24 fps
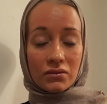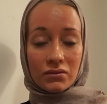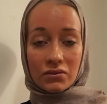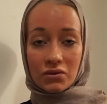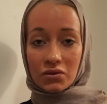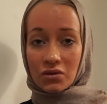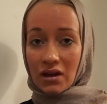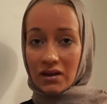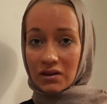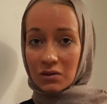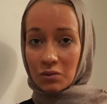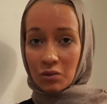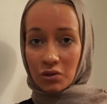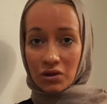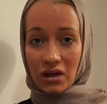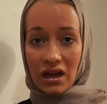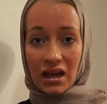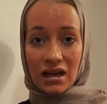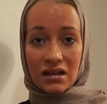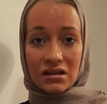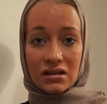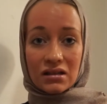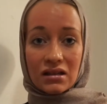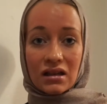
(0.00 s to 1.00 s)

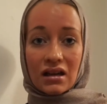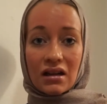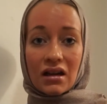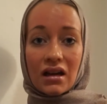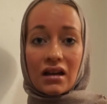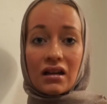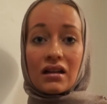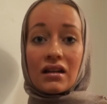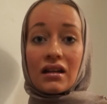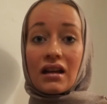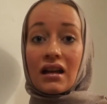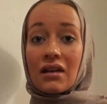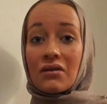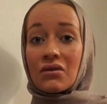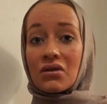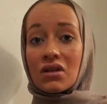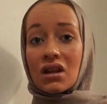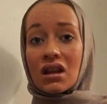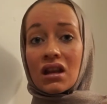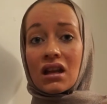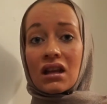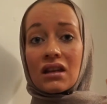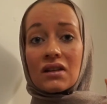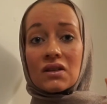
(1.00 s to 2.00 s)
transportation and
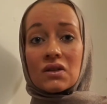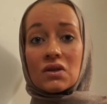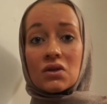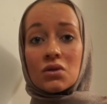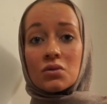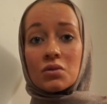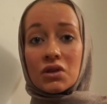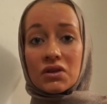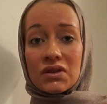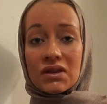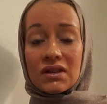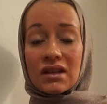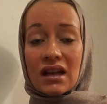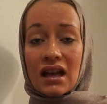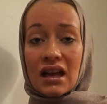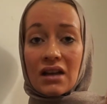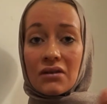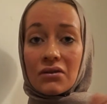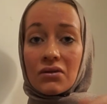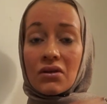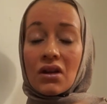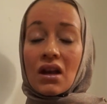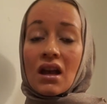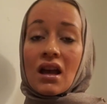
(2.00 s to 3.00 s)
everything is super safe.